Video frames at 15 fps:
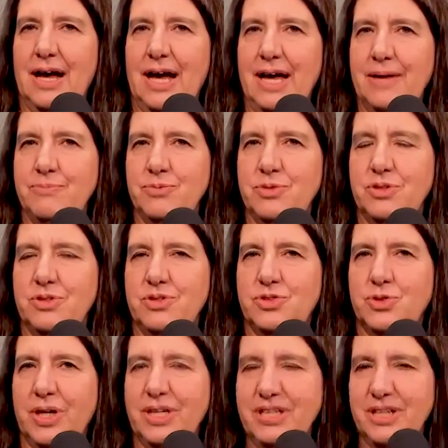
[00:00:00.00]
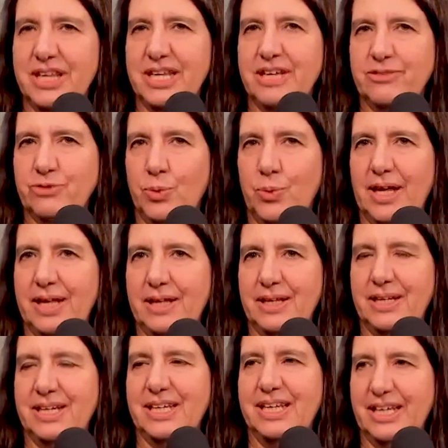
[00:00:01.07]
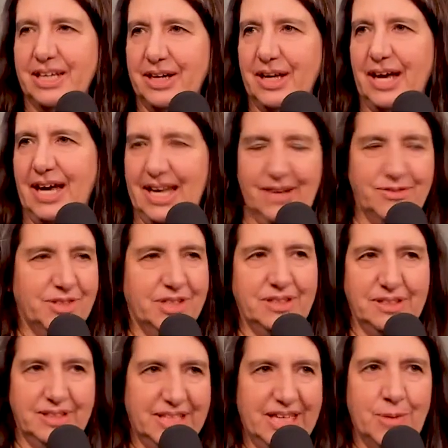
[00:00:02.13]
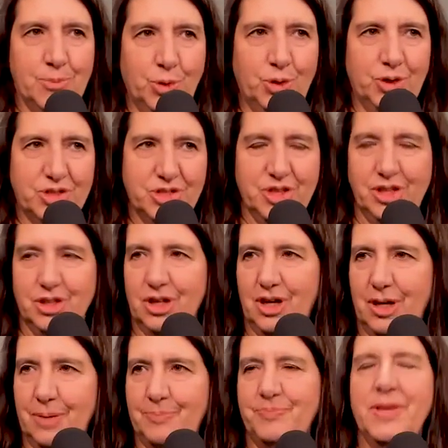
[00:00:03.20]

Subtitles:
I'm trying to think of a way, and again, I have to get more into the law